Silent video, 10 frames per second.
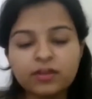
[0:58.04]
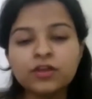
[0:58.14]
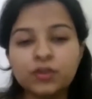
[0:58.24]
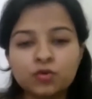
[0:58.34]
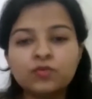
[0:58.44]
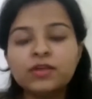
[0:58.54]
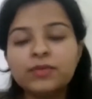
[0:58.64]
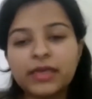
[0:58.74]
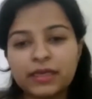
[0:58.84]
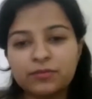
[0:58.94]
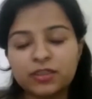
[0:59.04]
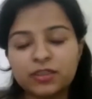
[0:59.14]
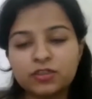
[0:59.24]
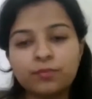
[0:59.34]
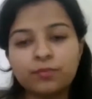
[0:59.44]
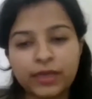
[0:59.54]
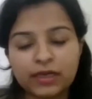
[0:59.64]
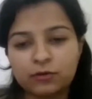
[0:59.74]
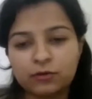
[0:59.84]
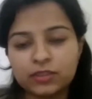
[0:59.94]
you will be able to make
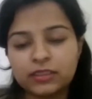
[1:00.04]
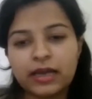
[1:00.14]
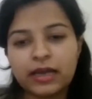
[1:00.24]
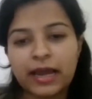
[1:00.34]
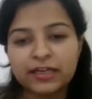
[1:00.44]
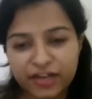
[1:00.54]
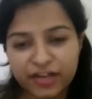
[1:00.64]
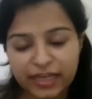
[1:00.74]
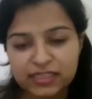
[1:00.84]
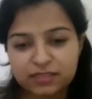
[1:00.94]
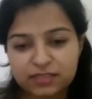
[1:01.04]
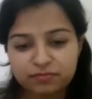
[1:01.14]
out and trace